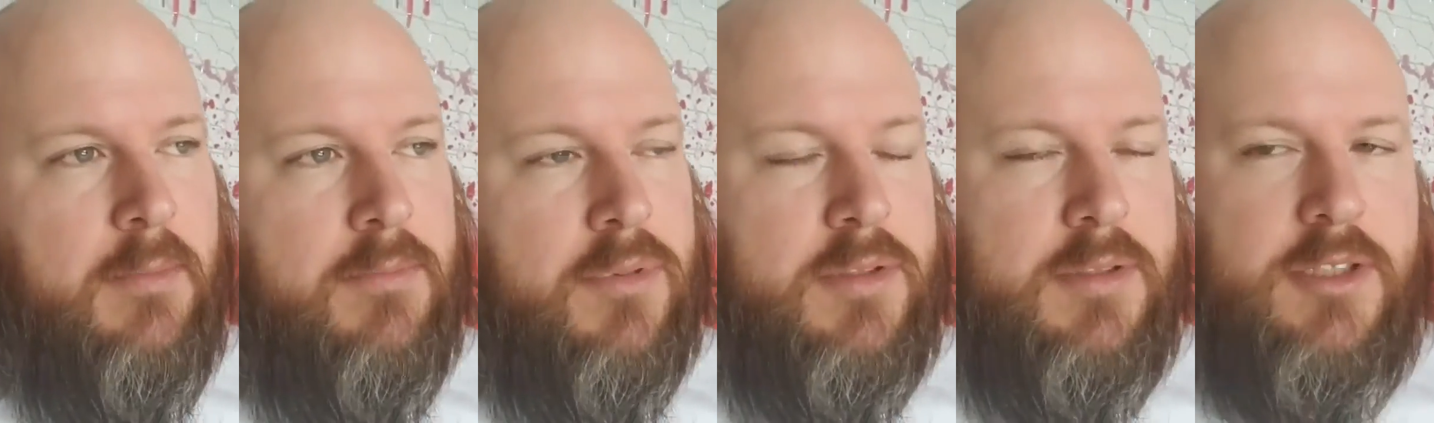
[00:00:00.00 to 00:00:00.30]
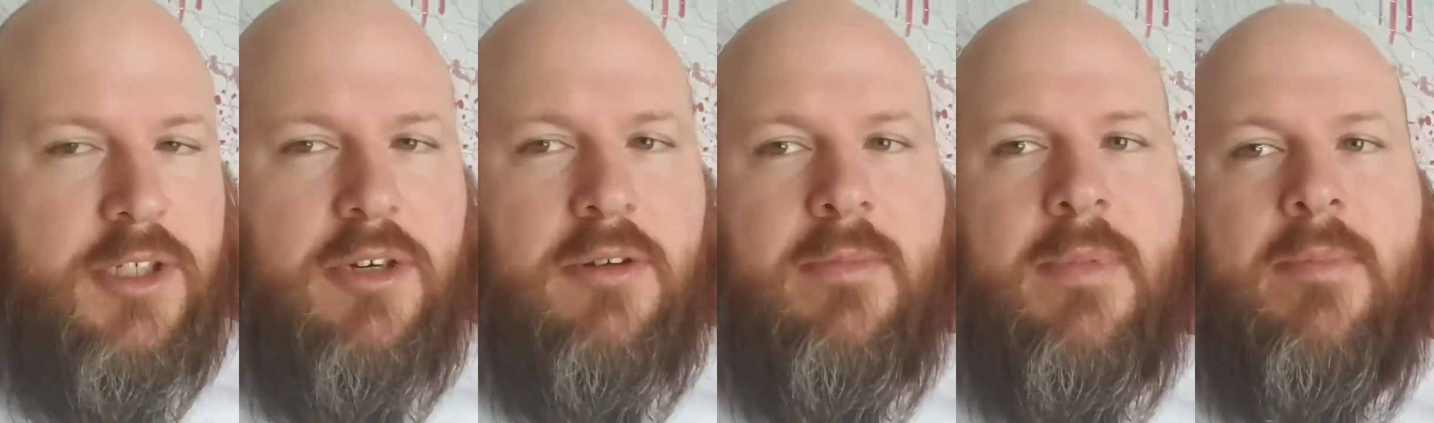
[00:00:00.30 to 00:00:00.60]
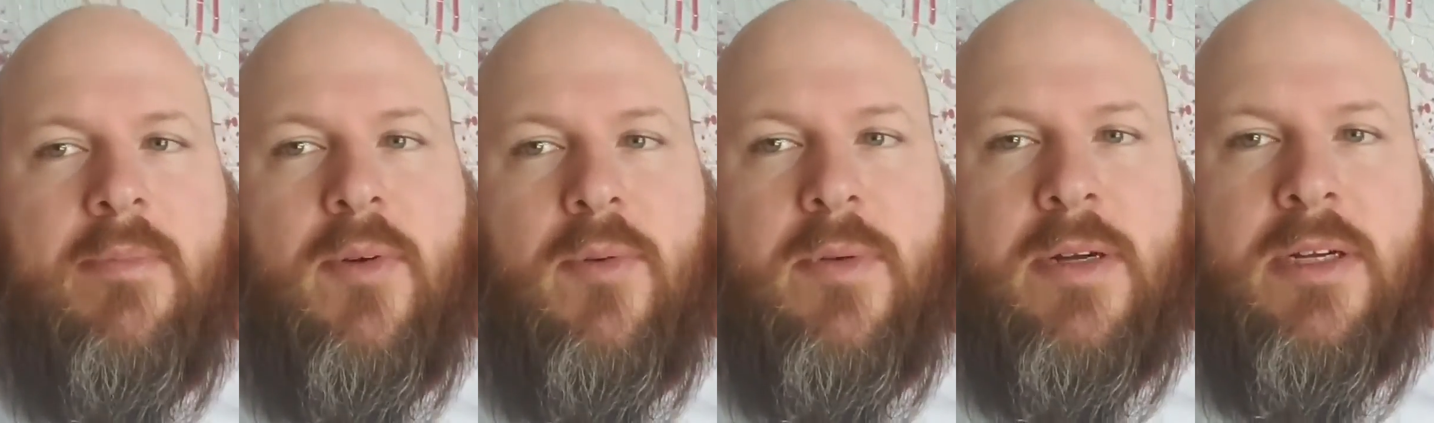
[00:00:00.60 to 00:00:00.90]
But you
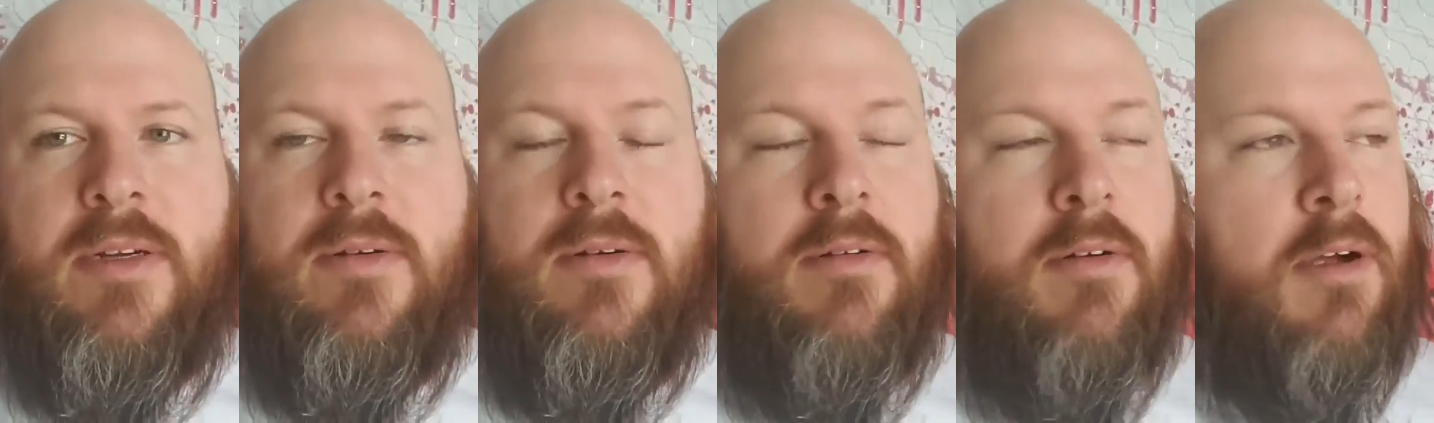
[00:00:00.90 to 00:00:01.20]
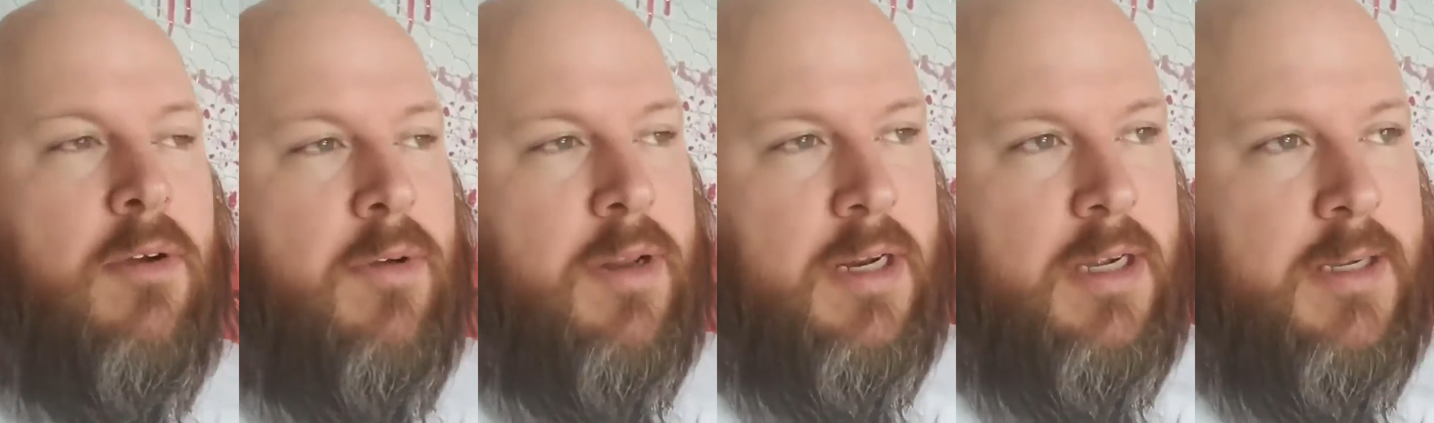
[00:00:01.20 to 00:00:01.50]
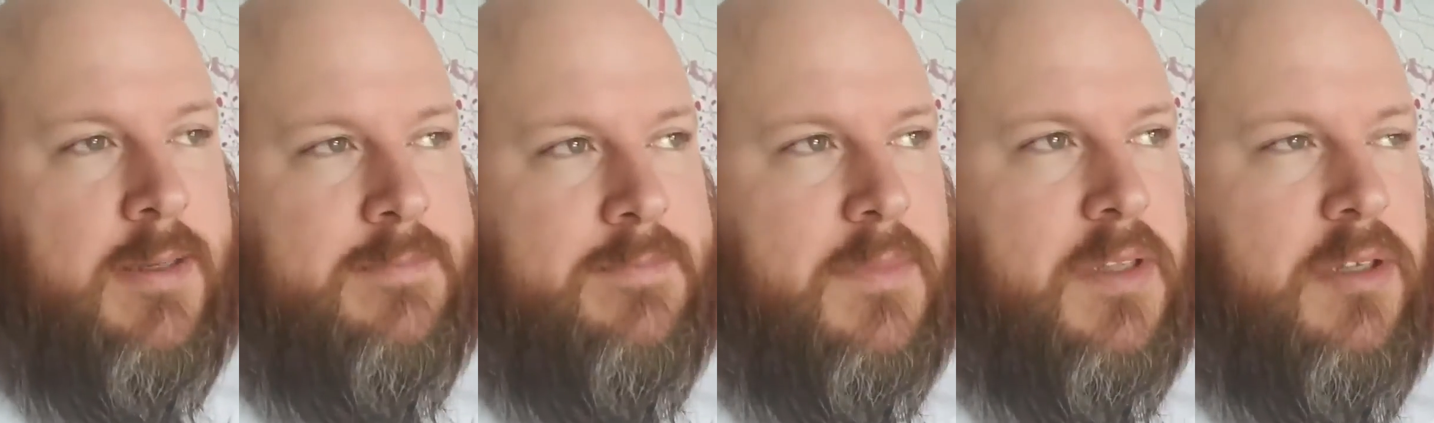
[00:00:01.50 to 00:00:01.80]
remember when you were growing
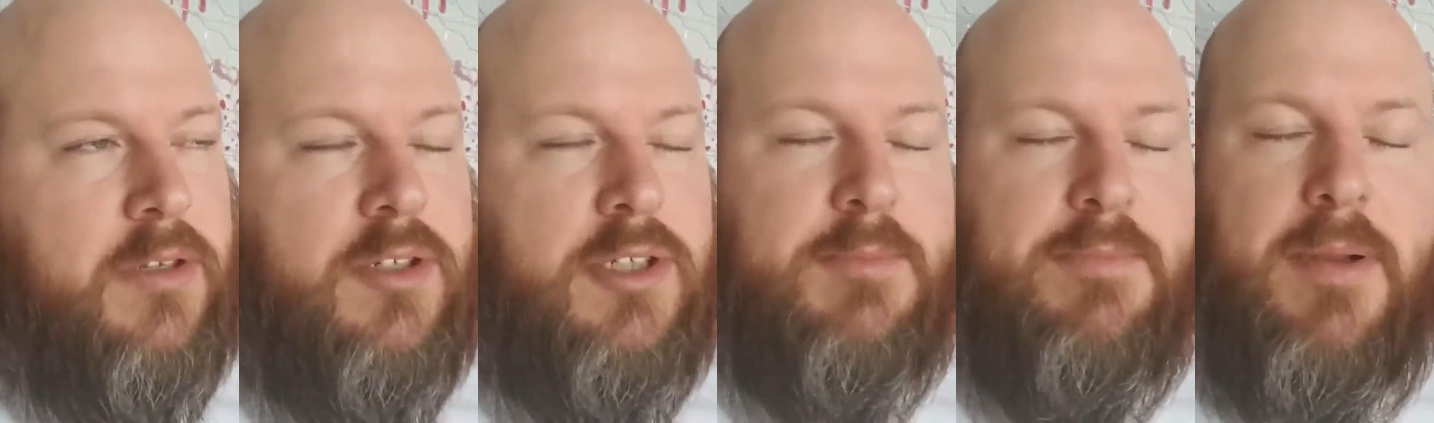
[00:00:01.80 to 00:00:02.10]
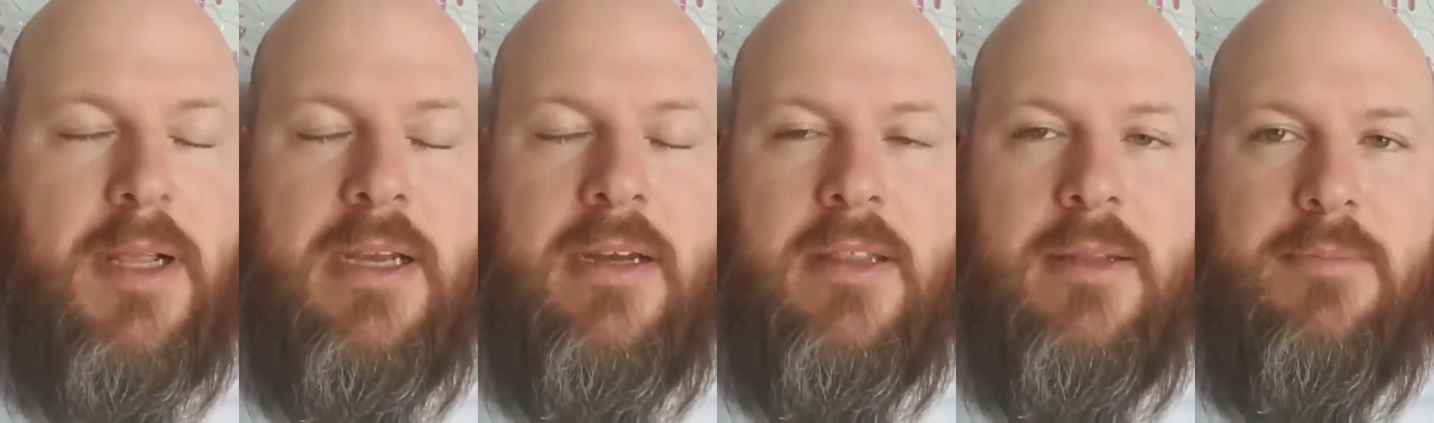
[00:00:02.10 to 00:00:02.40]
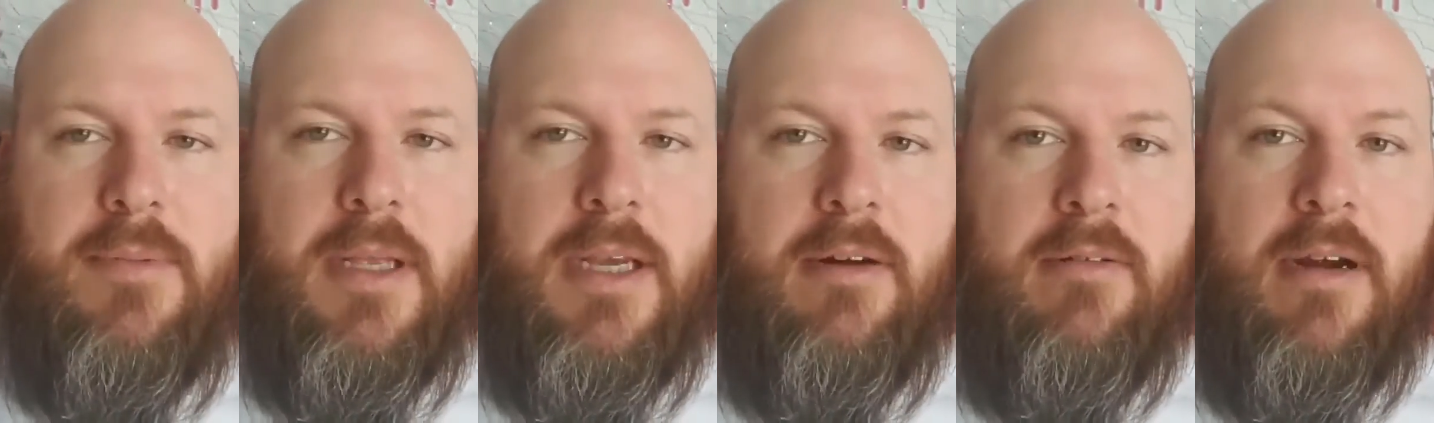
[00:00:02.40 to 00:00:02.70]
up, and you used to play on
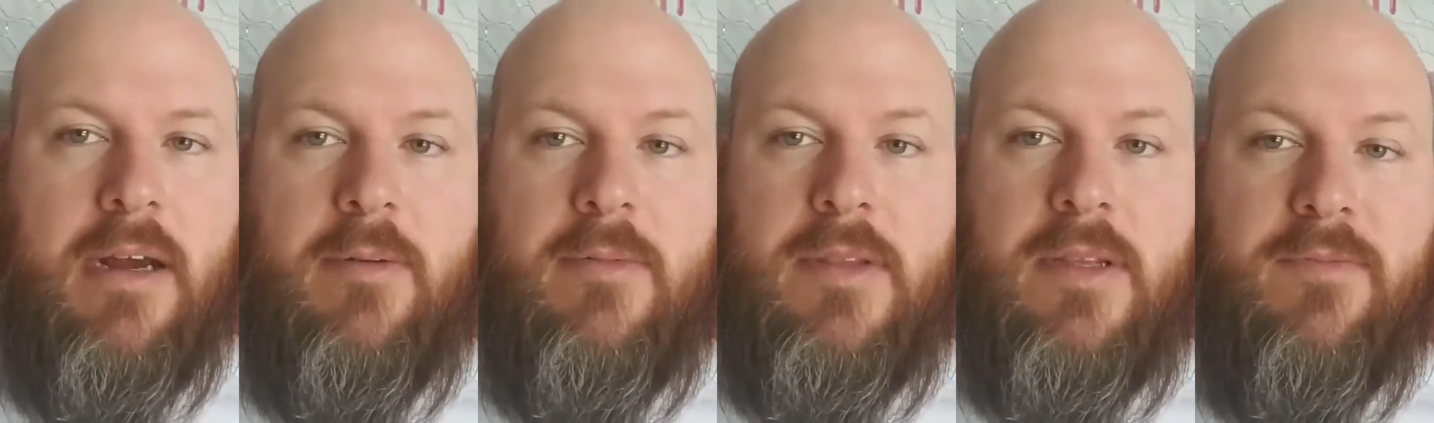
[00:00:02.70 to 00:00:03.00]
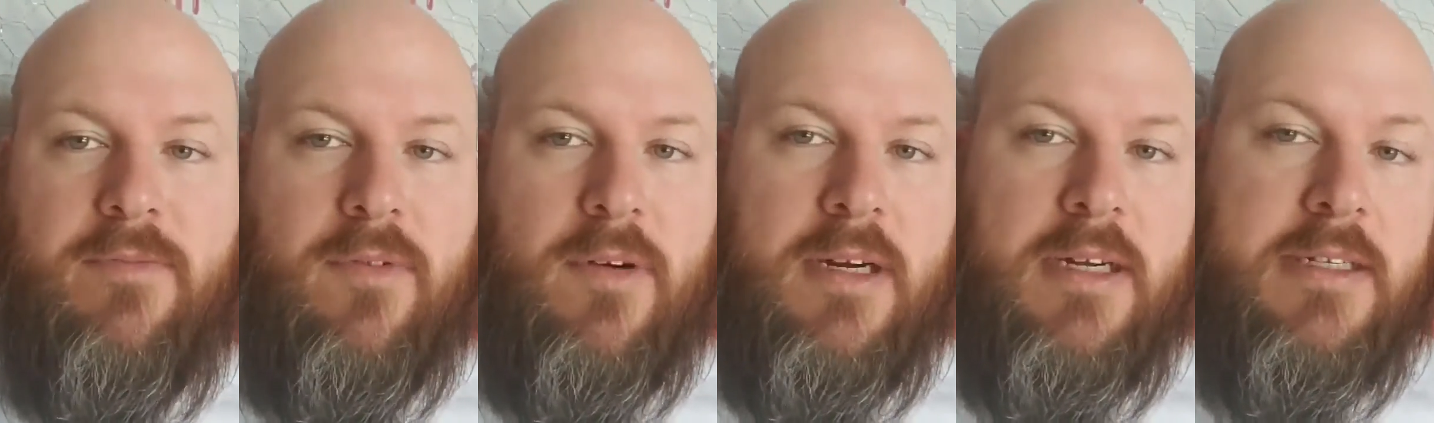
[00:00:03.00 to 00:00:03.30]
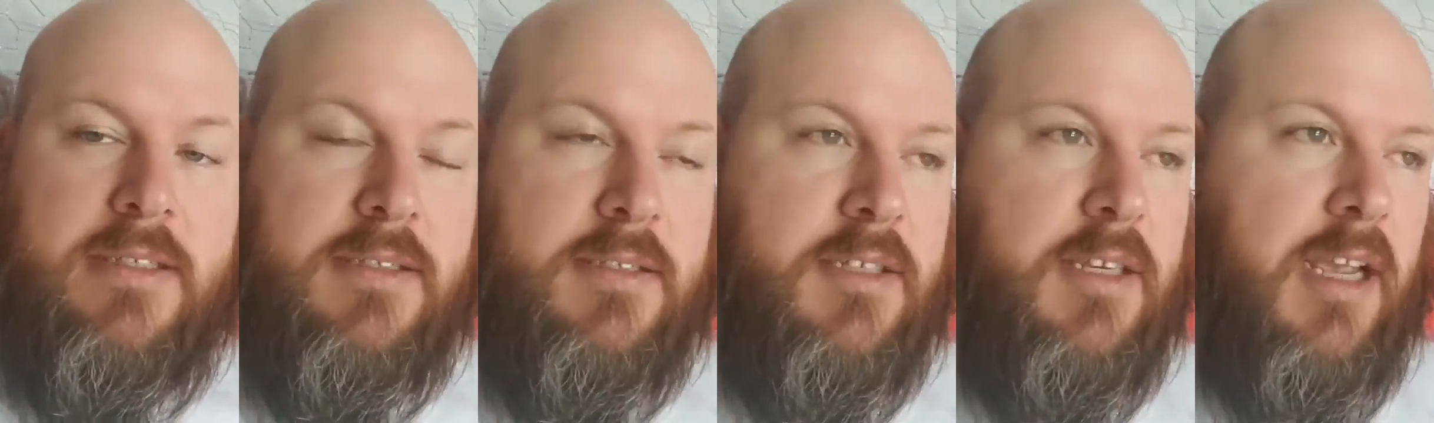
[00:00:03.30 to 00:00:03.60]
the playground with your
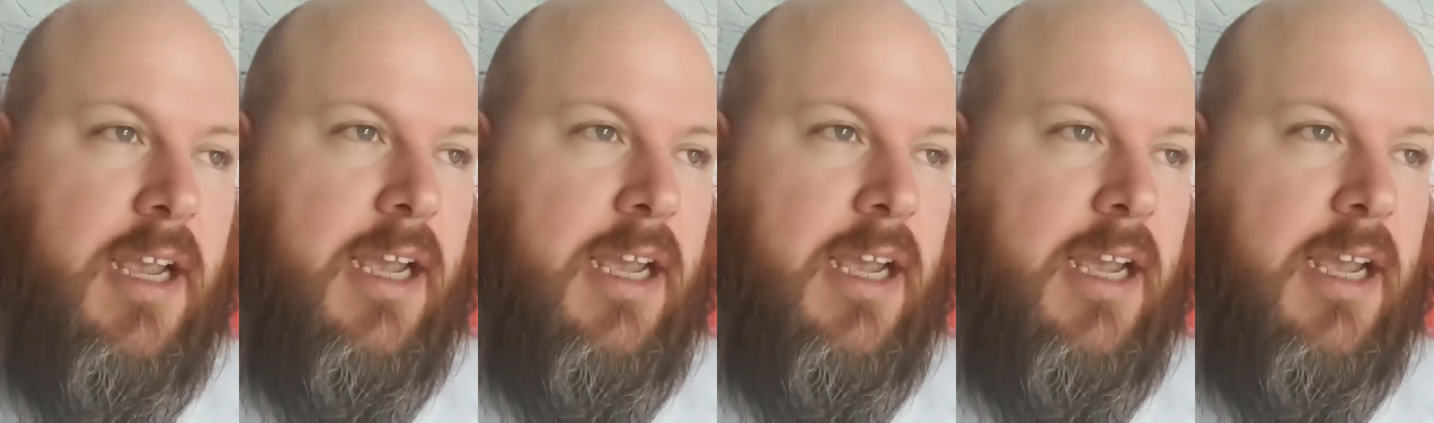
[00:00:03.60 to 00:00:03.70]
friends,